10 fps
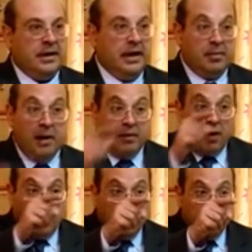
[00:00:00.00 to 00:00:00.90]
and above
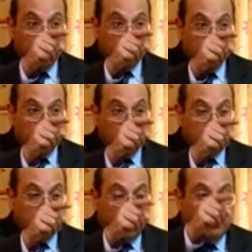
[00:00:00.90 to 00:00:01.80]
all,
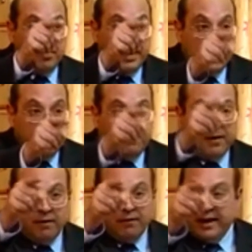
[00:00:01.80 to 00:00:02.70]
of
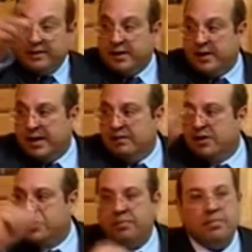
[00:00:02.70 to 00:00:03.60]
belief, faith, and
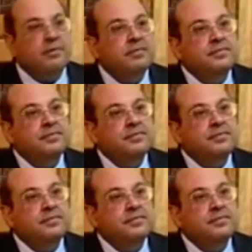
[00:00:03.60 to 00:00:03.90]
worship.